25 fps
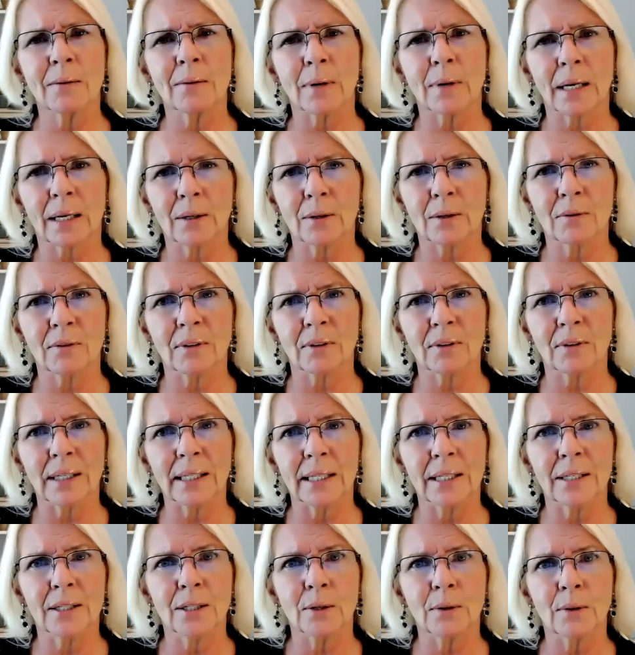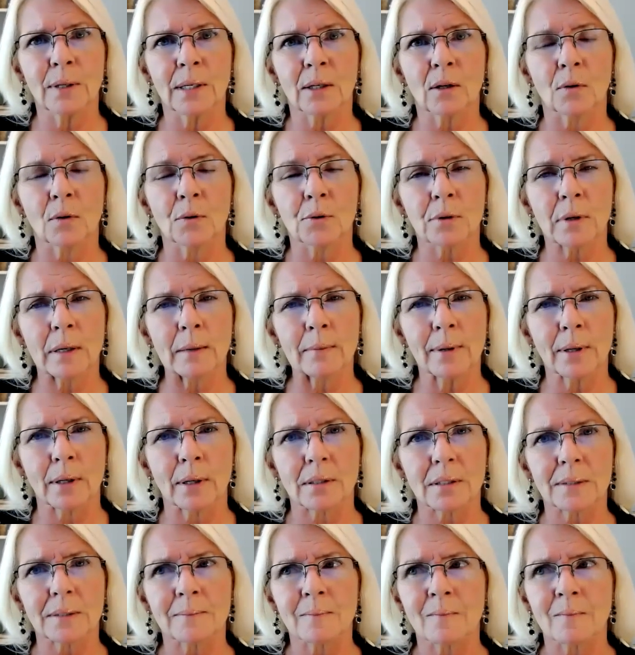what I could really do and
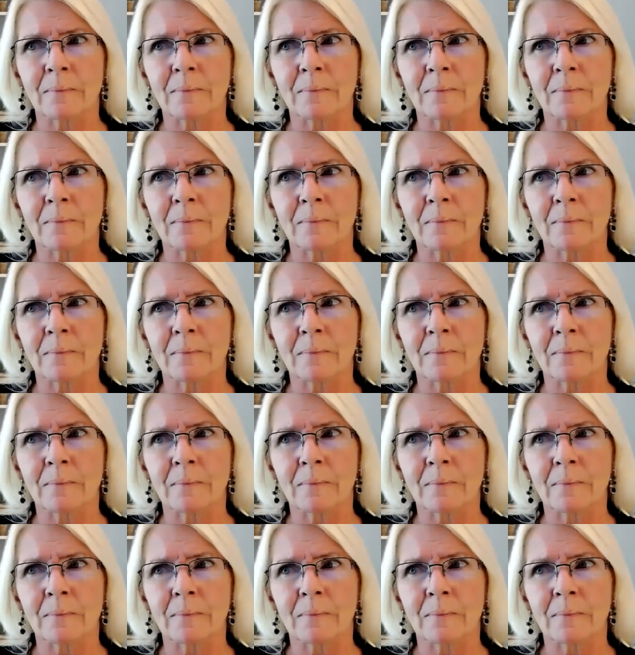contribute.